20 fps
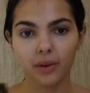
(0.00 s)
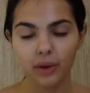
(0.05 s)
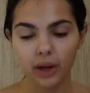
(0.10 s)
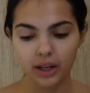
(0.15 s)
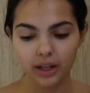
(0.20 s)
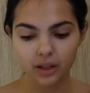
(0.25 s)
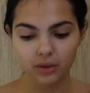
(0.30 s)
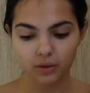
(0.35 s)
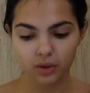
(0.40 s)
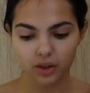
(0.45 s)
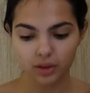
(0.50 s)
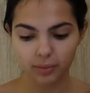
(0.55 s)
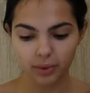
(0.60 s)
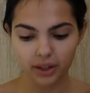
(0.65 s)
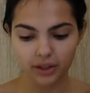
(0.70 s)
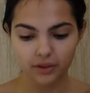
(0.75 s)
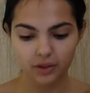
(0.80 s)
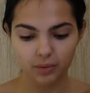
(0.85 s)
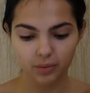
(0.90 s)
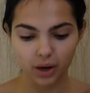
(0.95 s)
I've had it for the
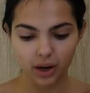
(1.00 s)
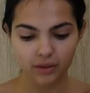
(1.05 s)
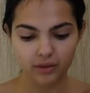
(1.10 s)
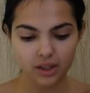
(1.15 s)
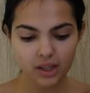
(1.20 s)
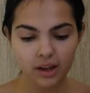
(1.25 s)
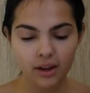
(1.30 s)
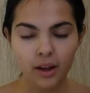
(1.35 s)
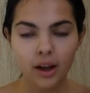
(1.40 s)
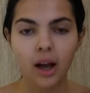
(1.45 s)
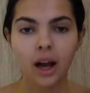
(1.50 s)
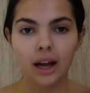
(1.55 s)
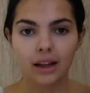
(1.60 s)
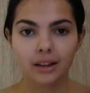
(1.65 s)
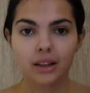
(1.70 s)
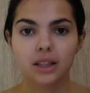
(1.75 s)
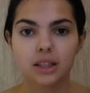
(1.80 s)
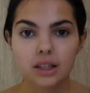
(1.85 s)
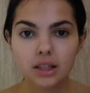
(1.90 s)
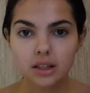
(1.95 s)
past few months,
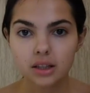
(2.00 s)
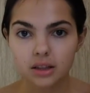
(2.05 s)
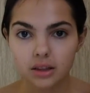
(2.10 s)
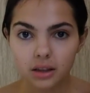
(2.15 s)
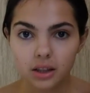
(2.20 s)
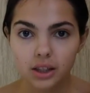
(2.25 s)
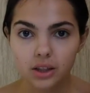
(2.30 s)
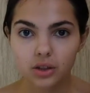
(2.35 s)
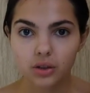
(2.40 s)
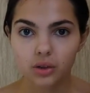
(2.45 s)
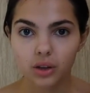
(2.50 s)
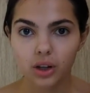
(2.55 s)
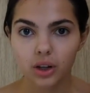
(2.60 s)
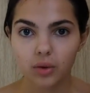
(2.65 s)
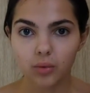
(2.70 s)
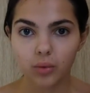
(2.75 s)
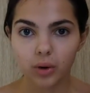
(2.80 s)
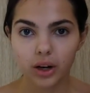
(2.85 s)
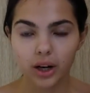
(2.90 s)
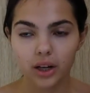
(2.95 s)
and this is
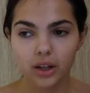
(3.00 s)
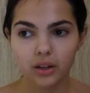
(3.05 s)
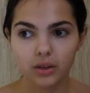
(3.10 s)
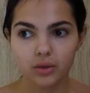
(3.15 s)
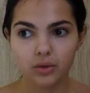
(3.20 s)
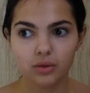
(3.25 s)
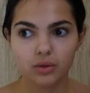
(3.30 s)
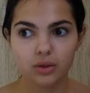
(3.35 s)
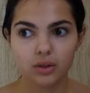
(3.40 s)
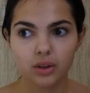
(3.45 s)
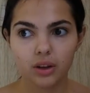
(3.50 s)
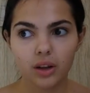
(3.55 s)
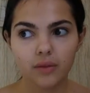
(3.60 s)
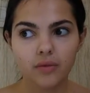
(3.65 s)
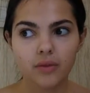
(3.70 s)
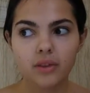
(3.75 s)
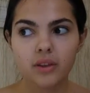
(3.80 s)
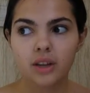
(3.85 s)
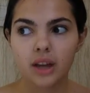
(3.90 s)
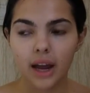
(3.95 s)
literally what I use
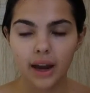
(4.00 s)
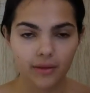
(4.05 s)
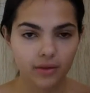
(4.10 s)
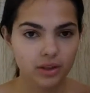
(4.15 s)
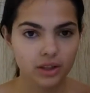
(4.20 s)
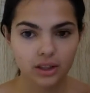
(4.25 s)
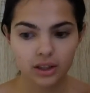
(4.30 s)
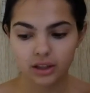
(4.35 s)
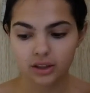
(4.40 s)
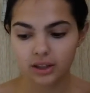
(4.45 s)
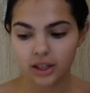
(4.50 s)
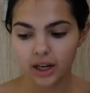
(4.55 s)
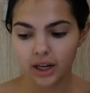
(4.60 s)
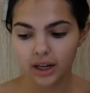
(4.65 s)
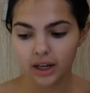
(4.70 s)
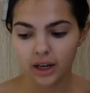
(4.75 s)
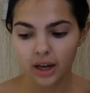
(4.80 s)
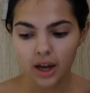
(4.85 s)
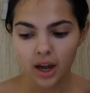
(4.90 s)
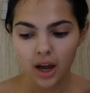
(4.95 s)
every single
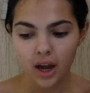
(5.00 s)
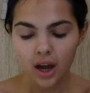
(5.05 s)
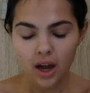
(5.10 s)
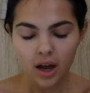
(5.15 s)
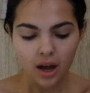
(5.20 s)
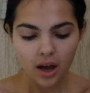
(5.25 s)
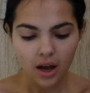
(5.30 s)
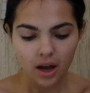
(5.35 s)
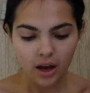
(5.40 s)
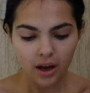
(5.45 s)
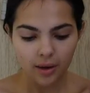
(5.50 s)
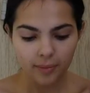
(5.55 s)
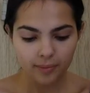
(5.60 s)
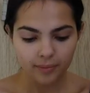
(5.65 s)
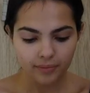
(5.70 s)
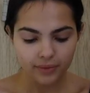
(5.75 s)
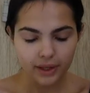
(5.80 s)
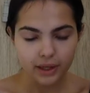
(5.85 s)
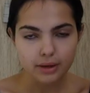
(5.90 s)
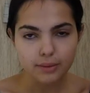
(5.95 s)
day,
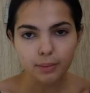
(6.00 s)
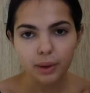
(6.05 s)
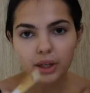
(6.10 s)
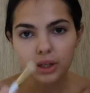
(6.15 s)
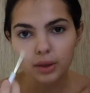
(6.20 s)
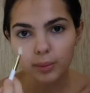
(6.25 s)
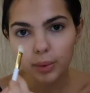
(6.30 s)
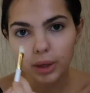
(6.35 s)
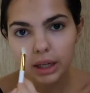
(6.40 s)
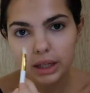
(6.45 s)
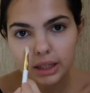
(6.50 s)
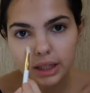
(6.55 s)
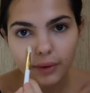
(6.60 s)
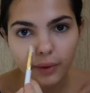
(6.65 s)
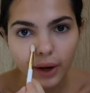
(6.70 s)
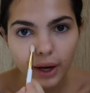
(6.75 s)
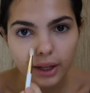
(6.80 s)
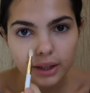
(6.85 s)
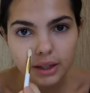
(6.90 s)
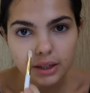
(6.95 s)
um, especially because I've
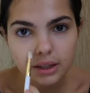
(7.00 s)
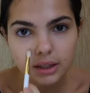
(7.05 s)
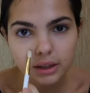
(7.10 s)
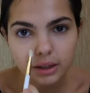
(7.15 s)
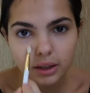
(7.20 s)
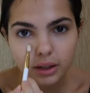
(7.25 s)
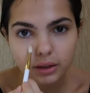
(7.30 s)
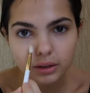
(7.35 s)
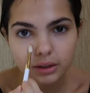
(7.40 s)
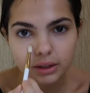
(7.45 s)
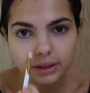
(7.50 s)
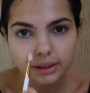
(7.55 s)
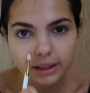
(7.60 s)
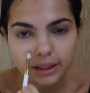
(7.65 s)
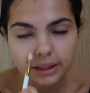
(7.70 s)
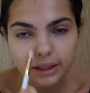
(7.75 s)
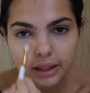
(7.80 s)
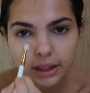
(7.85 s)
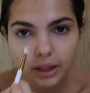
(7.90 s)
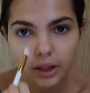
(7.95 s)
had this little
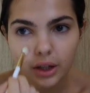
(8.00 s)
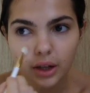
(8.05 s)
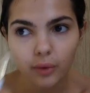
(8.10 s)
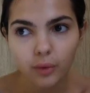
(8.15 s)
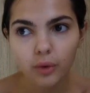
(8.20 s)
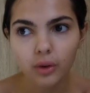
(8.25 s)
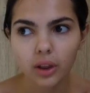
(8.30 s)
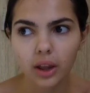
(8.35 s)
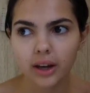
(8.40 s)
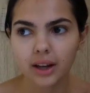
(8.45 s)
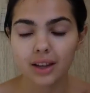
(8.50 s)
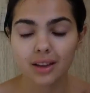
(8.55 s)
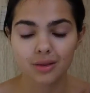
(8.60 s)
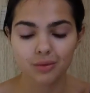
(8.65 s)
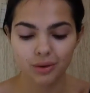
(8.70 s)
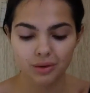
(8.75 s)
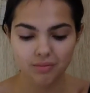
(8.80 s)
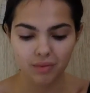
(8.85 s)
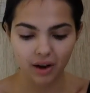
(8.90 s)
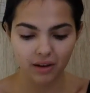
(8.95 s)
zits here for like
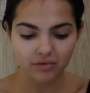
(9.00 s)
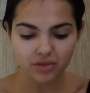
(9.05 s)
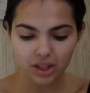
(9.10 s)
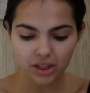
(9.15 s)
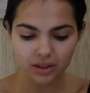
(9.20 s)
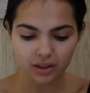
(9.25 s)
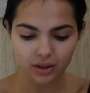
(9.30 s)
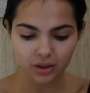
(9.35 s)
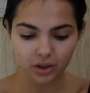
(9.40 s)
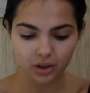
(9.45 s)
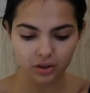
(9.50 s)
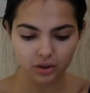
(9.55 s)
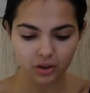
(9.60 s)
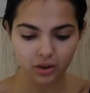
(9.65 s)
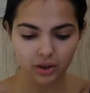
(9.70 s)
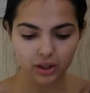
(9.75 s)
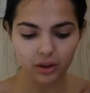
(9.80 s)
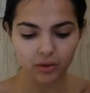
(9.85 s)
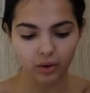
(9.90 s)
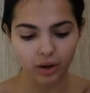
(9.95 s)
three months and they're not
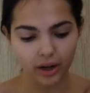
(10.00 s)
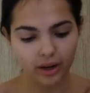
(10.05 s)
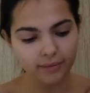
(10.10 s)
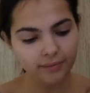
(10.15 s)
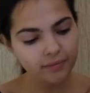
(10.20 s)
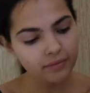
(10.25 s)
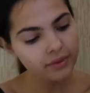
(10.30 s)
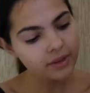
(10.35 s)
going away.